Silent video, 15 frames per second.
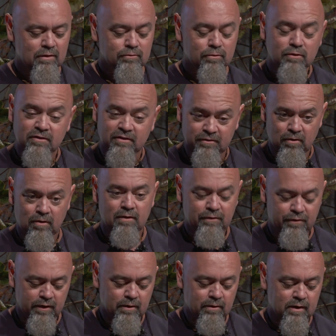Through design
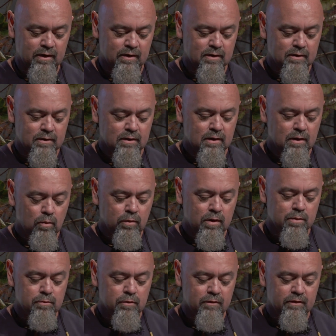theory, we
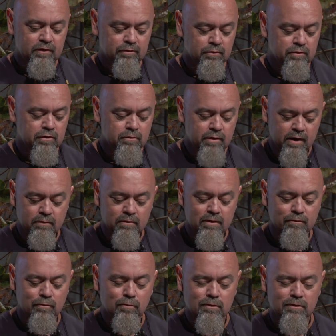are moving to a new era
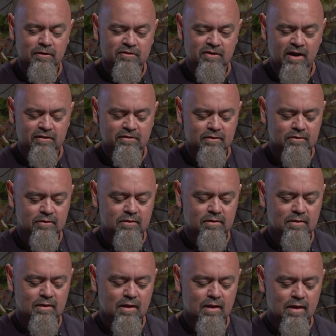of organisations
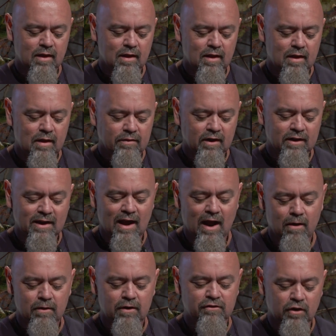that
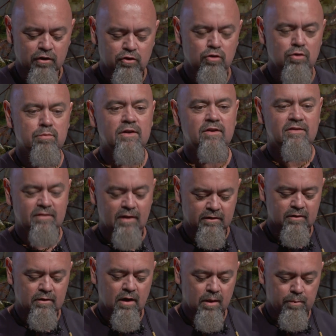encourage a
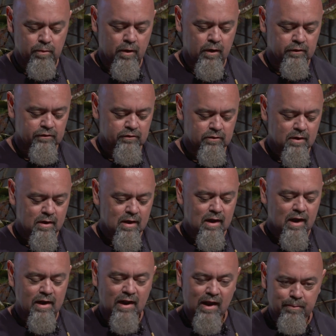human-centred approach,
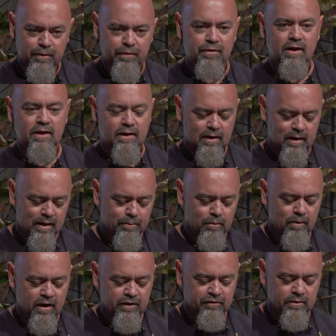an empathetic
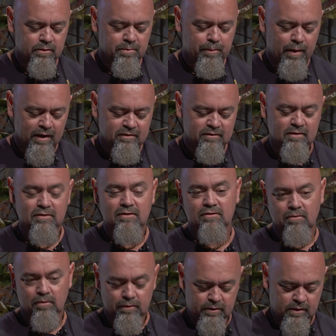collaboration based in
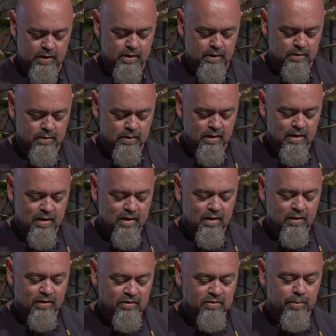design thinking.
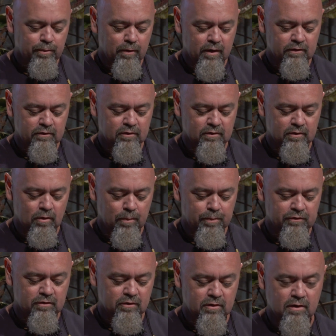This approach is the
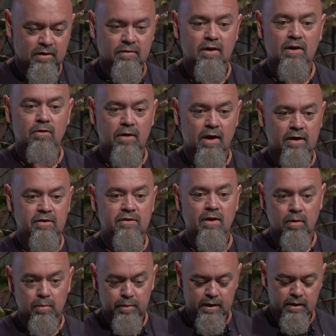opportunity that created
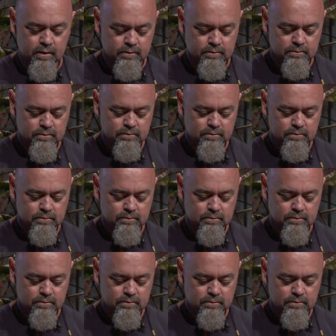Yerrabingin.